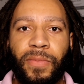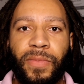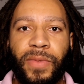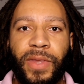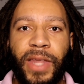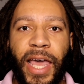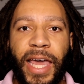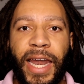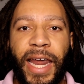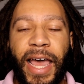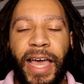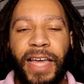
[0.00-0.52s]

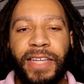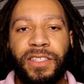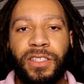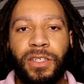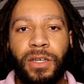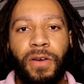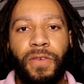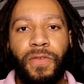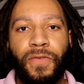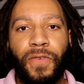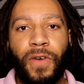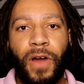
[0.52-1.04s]
that I
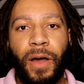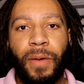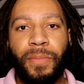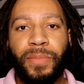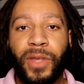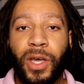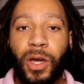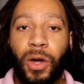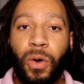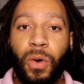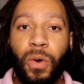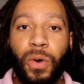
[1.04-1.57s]
took from
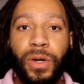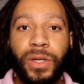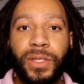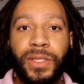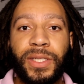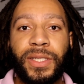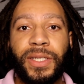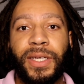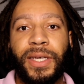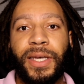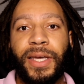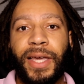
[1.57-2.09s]
the
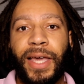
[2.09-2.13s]
course,